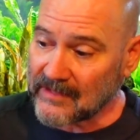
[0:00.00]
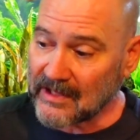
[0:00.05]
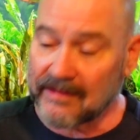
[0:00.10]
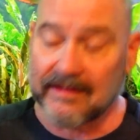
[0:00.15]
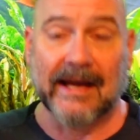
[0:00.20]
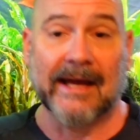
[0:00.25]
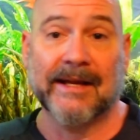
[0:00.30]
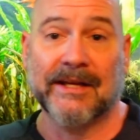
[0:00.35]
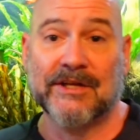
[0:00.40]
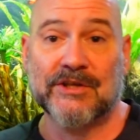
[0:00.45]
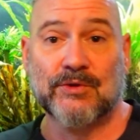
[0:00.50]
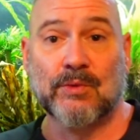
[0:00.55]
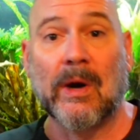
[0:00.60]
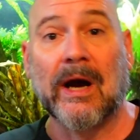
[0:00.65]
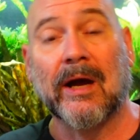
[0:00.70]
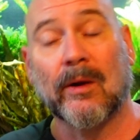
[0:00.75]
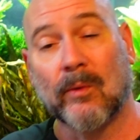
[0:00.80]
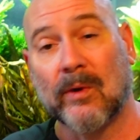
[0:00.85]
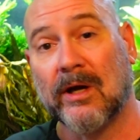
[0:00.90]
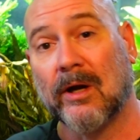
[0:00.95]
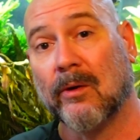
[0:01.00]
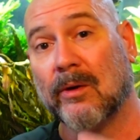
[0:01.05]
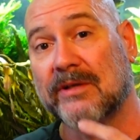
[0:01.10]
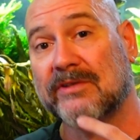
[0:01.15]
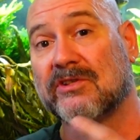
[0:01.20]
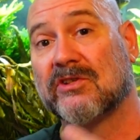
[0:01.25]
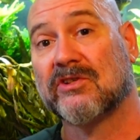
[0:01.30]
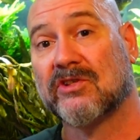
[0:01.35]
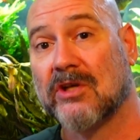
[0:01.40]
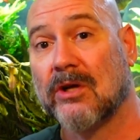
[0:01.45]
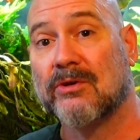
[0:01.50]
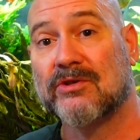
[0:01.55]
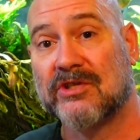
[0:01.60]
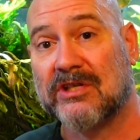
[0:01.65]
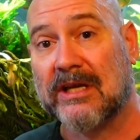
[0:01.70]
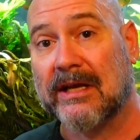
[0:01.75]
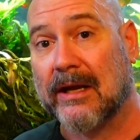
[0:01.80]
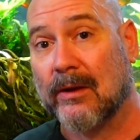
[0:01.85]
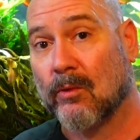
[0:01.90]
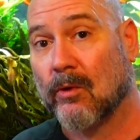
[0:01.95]
that is why we always
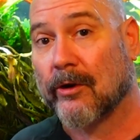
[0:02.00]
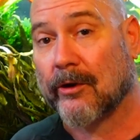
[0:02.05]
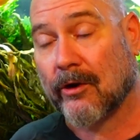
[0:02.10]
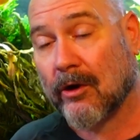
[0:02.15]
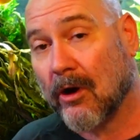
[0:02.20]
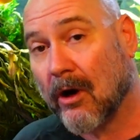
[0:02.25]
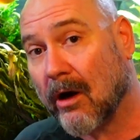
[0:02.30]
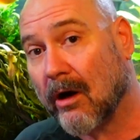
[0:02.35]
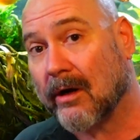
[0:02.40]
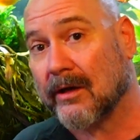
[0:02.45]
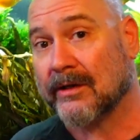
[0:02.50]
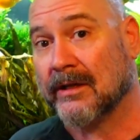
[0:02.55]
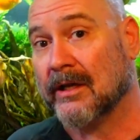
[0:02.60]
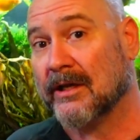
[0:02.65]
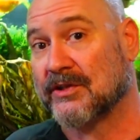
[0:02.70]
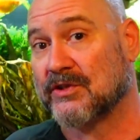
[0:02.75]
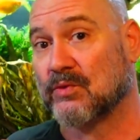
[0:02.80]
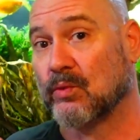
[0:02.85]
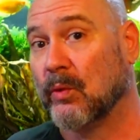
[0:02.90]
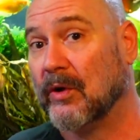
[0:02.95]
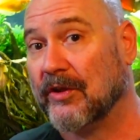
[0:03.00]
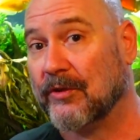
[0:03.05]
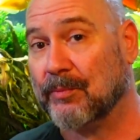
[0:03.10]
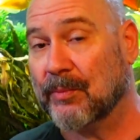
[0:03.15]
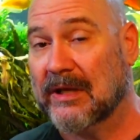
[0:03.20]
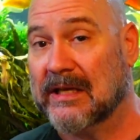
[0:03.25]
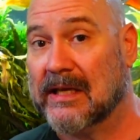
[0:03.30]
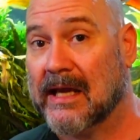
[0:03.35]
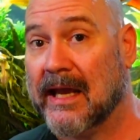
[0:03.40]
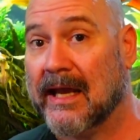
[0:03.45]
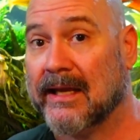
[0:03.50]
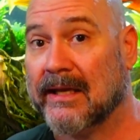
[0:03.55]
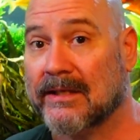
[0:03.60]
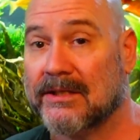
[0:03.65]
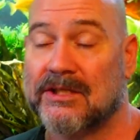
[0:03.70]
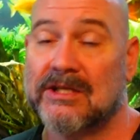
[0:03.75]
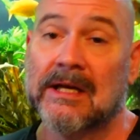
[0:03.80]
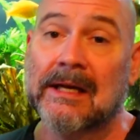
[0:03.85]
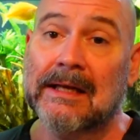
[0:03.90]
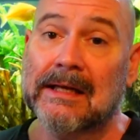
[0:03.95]
associate water hardness with
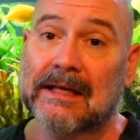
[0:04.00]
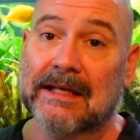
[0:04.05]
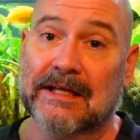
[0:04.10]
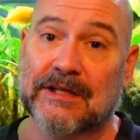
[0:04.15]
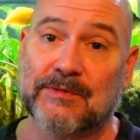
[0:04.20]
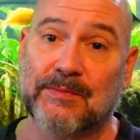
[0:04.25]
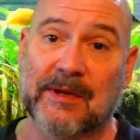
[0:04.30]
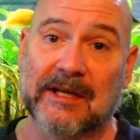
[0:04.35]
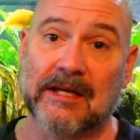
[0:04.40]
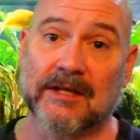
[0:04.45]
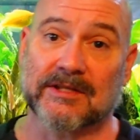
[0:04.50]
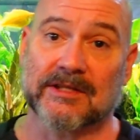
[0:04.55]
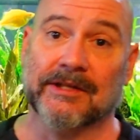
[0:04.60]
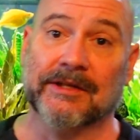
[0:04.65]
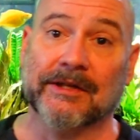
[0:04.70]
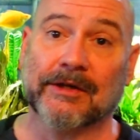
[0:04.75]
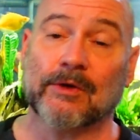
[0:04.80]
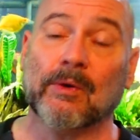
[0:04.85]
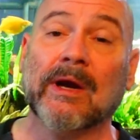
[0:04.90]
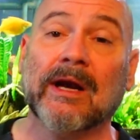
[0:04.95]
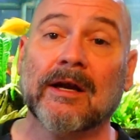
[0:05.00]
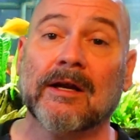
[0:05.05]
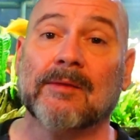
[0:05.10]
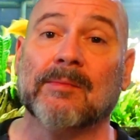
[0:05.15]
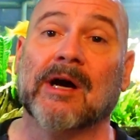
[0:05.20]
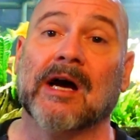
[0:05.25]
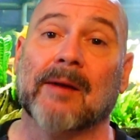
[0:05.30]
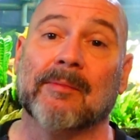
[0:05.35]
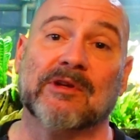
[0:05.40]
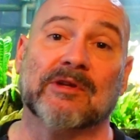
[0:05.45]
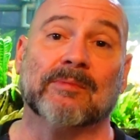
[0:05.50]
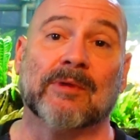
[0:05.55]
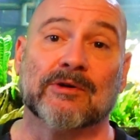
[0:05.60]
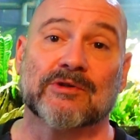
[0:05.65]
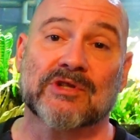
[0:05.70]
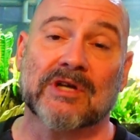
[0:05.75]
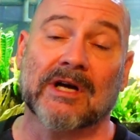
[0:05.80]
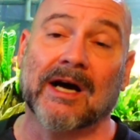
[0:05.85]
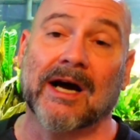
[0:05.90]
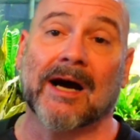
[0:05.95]
pH, is because in the aquarium hobby, the
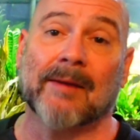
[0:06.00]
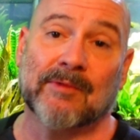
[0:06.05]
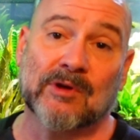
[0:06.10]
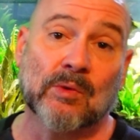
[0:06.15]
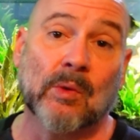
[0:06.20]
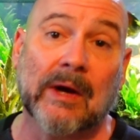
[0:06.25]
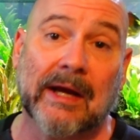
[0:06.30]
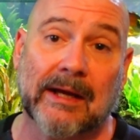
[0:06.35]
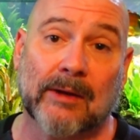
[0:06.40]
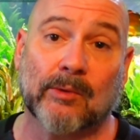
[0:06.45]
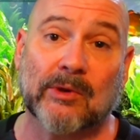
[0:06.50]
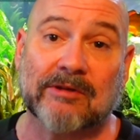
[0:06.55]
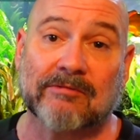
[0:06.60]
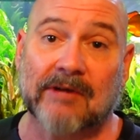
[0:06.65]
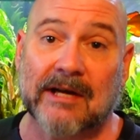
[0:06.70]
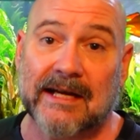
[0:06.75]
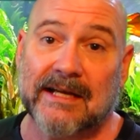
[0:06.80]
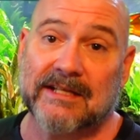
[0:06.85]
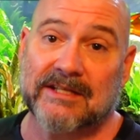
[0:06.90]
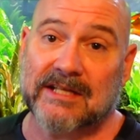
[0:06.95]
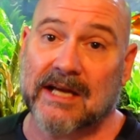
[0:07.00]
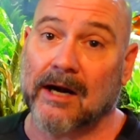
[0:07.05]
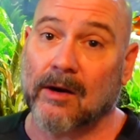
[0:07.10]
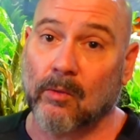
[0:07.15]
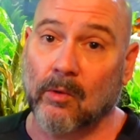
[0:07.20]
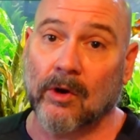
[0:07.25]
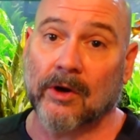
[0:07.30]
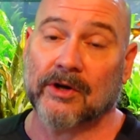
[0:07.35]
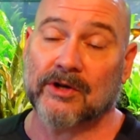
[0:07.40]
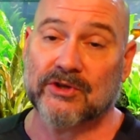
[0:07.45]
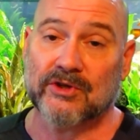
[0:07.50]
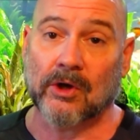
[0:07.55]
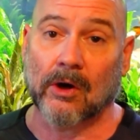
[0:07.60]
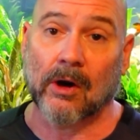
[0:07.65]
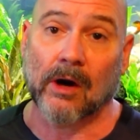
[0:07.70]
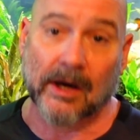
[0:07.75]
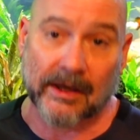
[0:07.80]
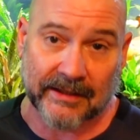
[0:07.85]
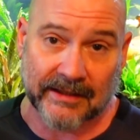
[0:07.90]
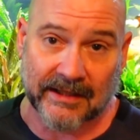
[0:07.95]
most common way we raise our water's
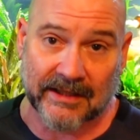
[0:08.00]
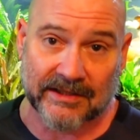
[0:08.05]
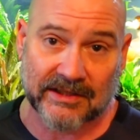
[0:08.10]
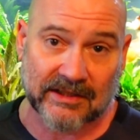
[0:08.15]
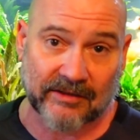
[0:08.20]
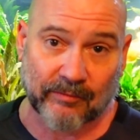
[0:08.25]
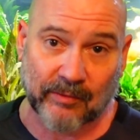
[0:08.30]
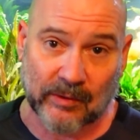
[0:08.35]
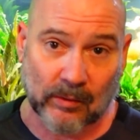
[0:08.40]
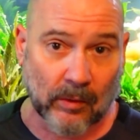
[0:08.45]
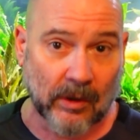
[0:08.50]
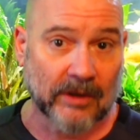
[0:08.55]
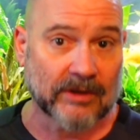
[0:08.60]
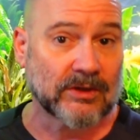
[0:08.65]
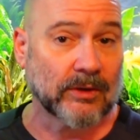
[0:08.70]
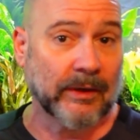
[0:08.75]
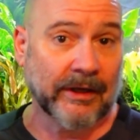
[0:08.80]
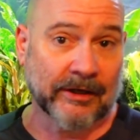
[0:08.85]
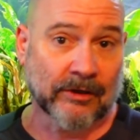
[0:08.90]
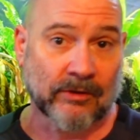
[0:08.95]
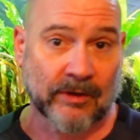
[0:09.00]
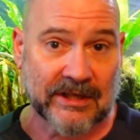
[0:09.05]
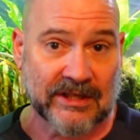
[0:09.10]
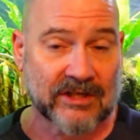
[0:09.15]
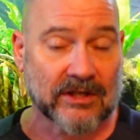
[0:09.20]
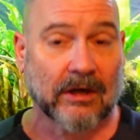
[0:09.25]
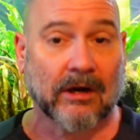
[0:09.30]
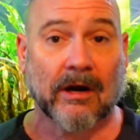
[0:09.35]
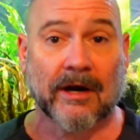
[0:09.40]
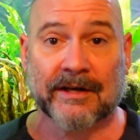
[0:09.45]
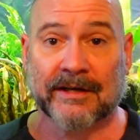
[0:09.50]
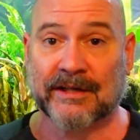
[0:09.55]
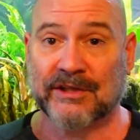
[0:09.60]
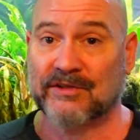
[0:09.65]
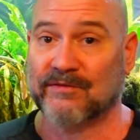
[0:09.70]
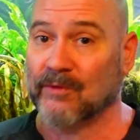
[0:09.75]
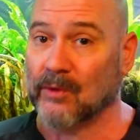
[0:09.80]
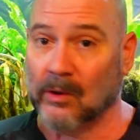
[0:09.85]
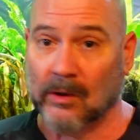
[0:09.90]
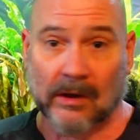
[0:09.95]
hardness, if we want to increase the hardness
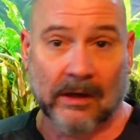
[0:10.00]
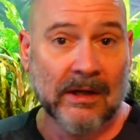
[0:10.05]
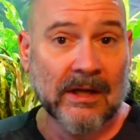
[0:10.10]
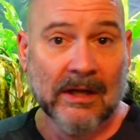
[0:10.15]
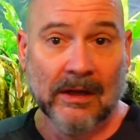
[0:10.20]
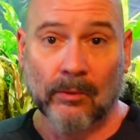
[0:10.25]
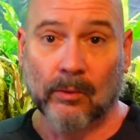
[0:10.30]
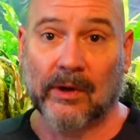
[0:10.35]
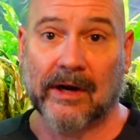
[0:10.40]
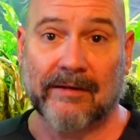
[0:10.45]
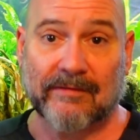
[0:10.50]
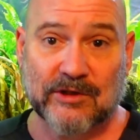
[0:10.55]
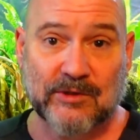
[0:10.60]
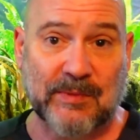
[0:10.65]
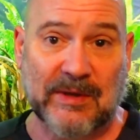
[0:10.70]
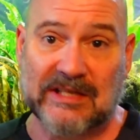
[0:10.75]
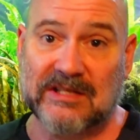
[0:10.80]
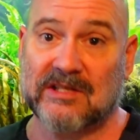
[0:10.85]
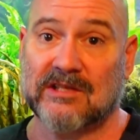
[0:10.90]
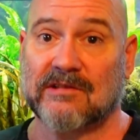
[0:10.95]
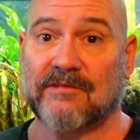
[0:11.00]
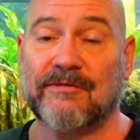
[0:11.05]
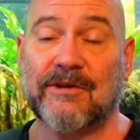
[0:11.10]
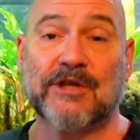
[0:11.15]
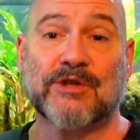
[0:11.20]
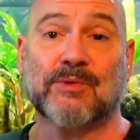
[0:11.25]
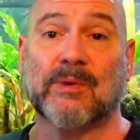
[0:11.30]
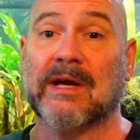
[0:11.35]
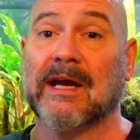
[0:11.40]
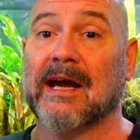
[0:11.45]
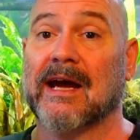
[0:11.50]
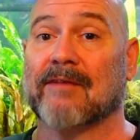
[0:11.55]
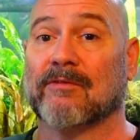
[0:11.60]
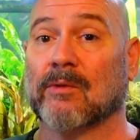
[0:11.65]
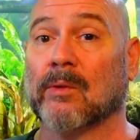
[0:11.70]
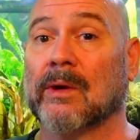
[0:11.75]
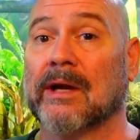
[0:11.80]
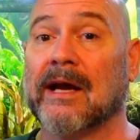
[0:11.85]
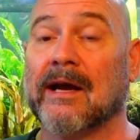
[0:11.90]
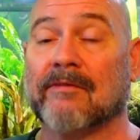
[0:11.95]
for whatever species of fish we have or
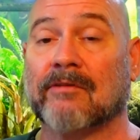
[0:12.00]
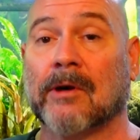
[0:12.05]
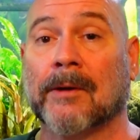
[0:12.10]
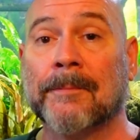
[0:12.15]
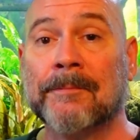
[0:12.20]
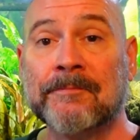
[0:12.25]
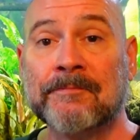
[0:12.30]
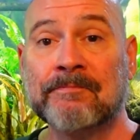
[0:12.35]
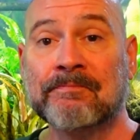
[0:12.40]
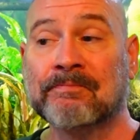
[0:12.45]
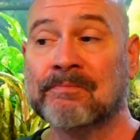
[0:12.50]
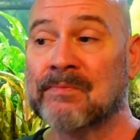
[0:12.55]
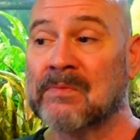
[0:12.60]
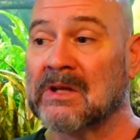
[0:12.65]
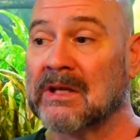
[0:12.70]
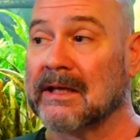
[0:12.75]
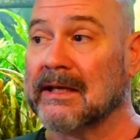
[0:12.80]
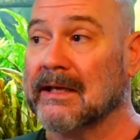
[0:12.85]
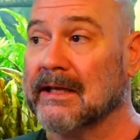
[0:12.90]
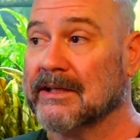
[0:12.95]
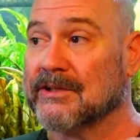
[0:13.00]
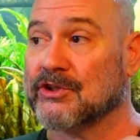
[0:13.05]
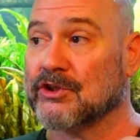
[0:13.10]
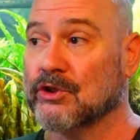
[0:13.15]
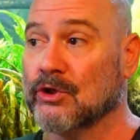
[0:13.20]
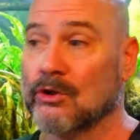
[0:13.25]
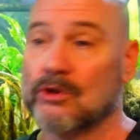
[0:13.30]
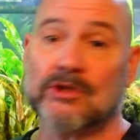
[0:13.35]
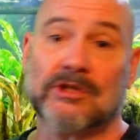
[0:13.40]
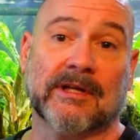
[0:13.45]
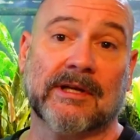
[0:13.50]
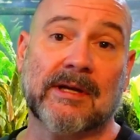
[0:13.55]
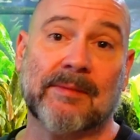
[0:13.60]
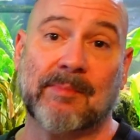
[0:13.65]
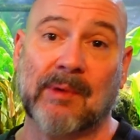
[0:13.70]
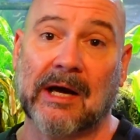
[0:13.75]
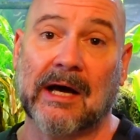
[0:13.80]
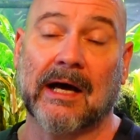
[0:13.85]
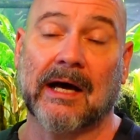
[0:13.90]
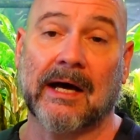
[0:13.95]
whatever, it's usually
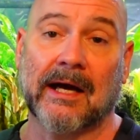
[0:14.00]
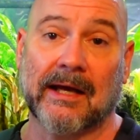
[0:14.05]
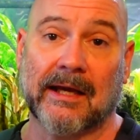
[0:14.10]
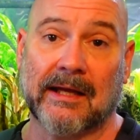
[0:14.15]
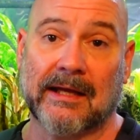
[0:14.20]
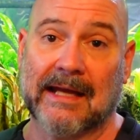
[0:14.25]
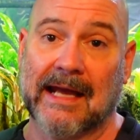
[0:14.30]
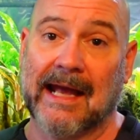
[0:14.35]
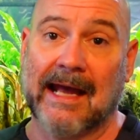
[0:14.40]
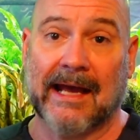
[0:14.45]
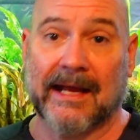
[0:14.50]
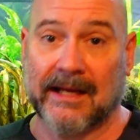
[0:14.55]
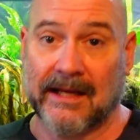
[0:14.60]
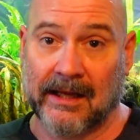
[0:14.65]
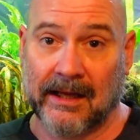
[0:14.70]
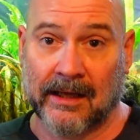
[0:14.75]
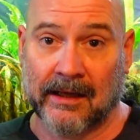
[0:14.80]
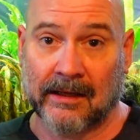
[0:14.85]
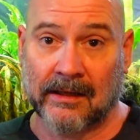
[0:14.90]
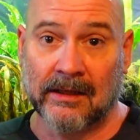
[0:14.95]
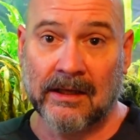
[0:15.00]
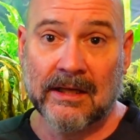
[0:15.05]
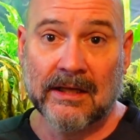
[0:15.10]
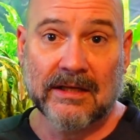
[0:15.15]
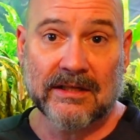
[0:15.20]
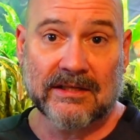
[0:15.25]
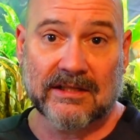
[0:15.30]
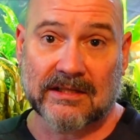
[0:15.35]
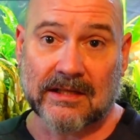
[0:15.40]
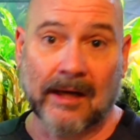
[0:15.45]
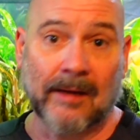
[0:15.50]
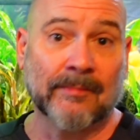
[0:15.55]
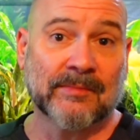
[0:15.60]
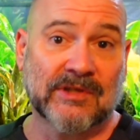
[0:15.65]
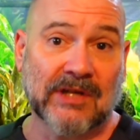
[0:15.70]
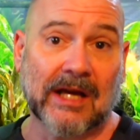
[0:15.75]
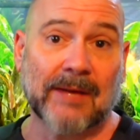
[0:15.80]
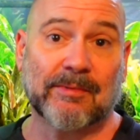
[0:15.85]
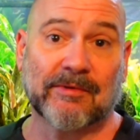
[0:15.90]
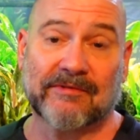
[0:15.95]
by adding some
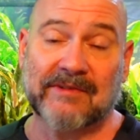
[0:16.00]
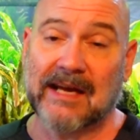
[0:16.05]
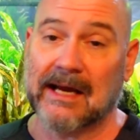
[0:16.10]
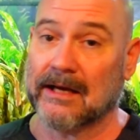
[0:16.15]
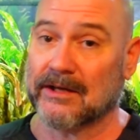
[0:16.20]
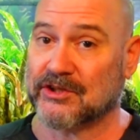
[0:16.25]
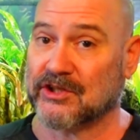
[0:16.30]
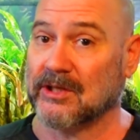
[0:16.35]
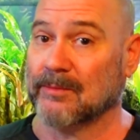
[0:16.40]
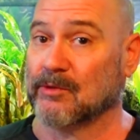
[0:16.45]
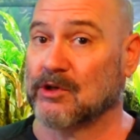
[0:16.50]
type of calcium